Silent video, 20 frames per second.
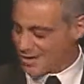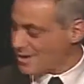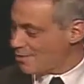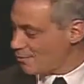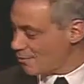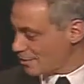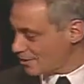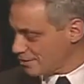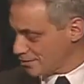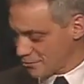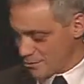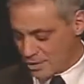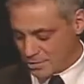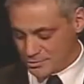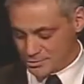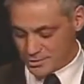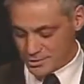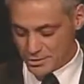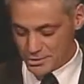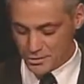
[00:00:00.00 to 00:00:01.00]
I want to
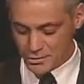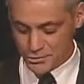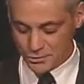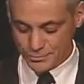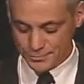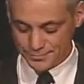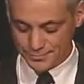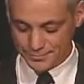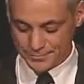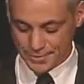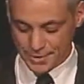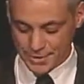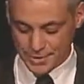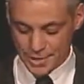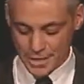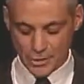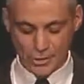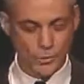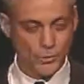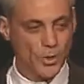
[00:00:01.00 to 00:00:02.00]
congratulate you.
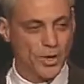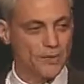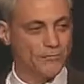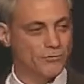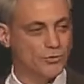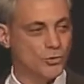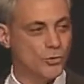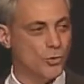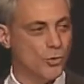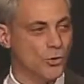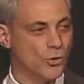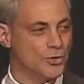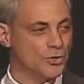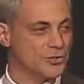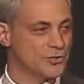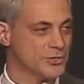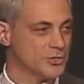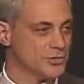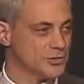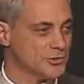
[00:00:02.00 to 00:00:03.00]
Now you have two
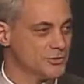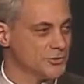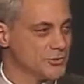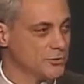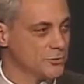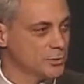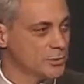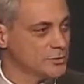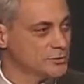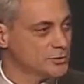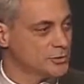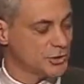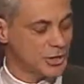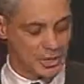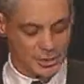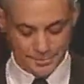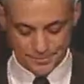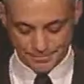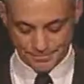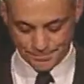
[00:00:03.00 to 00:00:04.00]
organizations to run,
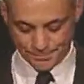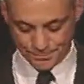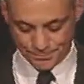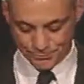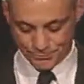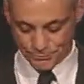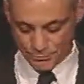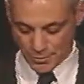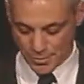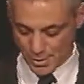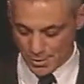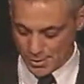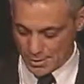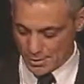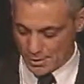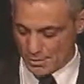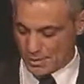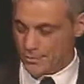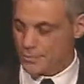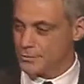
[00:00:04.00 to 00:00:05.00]
John
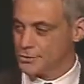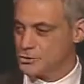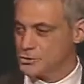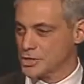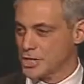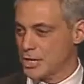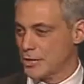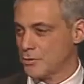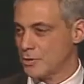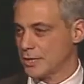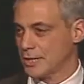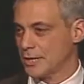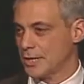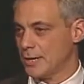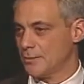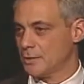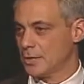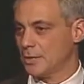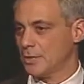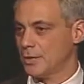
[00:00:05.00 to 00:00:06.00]
the Chicago
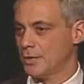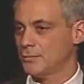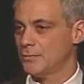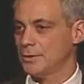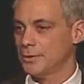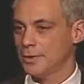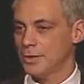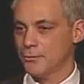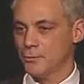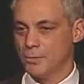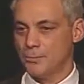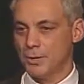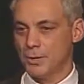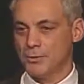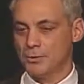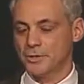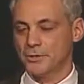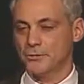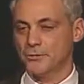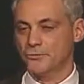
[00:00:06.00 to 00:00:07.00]
Economic Club and
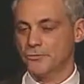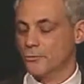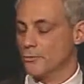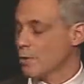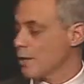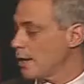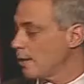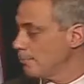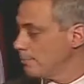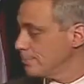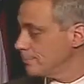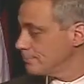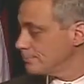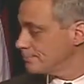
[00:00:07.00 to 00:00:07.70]
Republicans for Rahm.